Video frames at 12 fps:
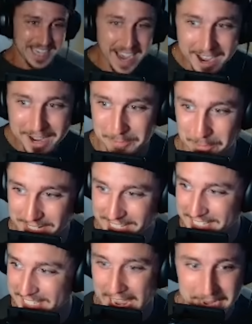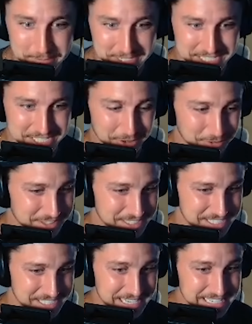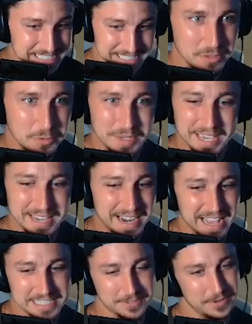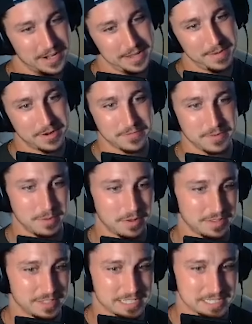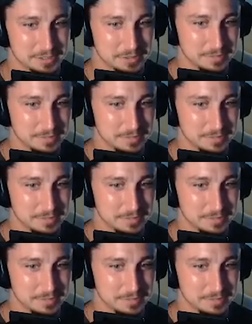God, what a game to start the season. You can't ask for any better football than this, dude.